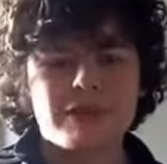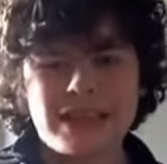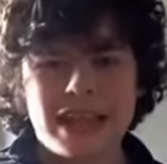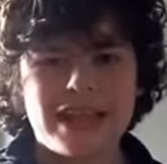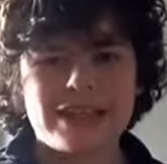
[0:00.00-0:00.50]

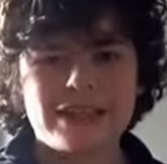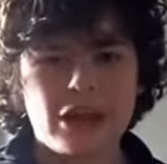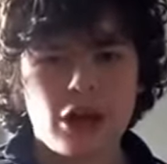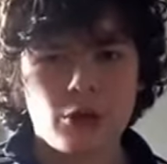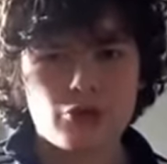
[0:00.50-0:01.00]
getting
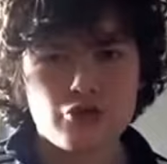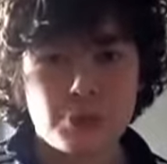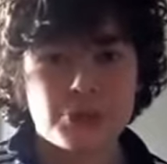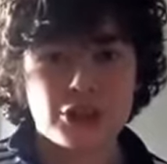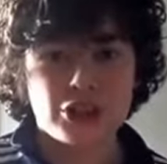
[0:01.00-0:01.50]
our
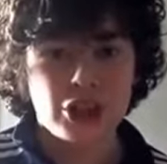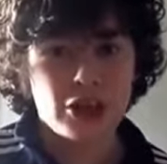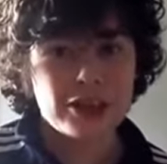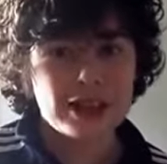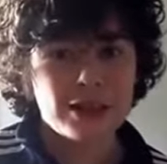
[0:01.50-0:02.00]
trip to
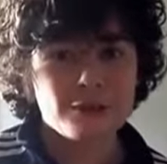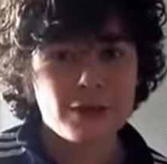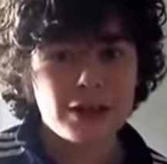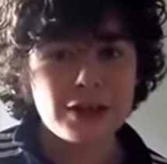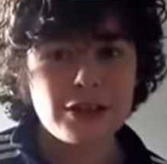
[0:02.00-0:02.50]
Gardaland
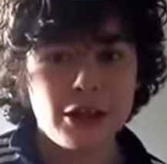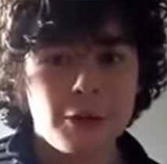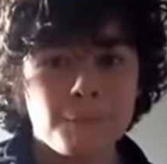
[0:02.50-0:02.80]
ready.